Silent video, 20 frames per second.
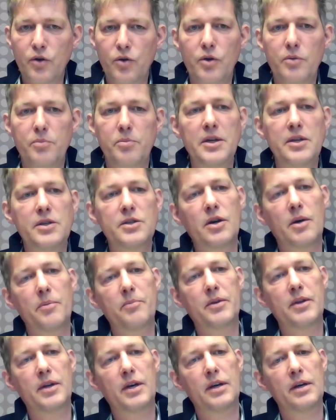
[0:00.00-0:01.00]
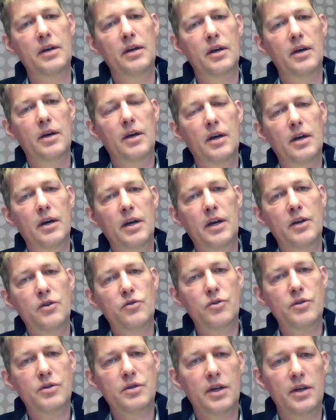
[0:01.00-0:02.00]
could be something
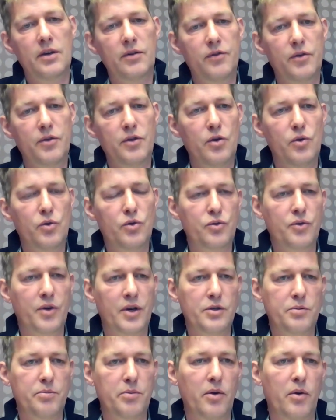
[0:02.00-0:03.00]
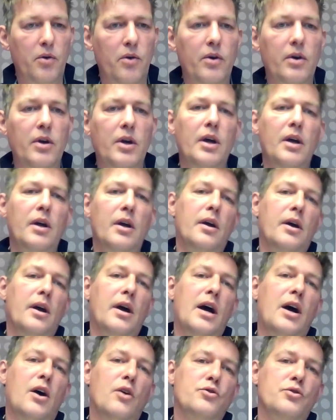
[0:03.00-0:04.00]
interesting for you to explore,
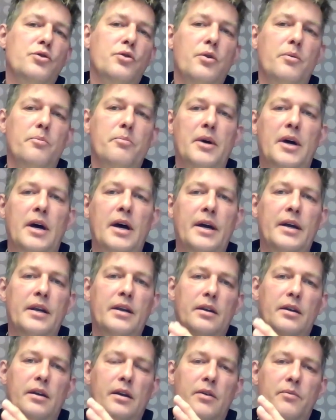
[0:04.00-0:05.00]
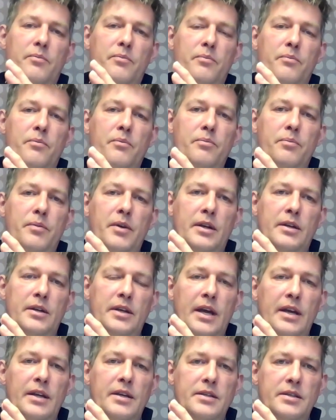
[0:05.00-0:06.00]
how to combine a
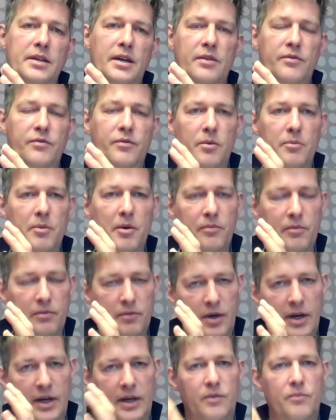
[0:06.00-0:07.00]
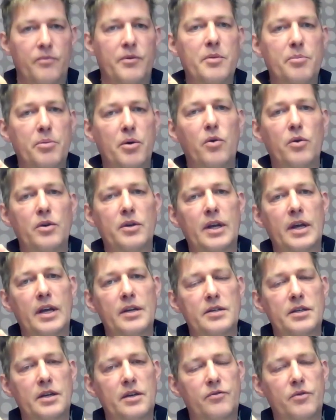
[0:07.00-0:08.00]
data set from a report
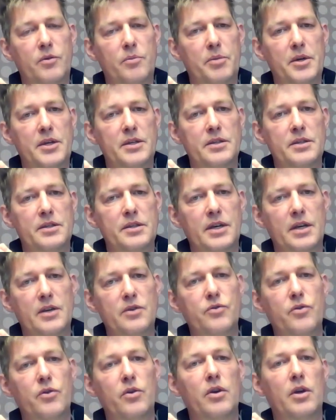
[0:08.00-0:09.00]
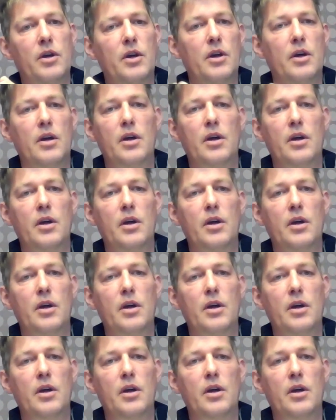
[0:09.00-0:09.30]
data set from Business Central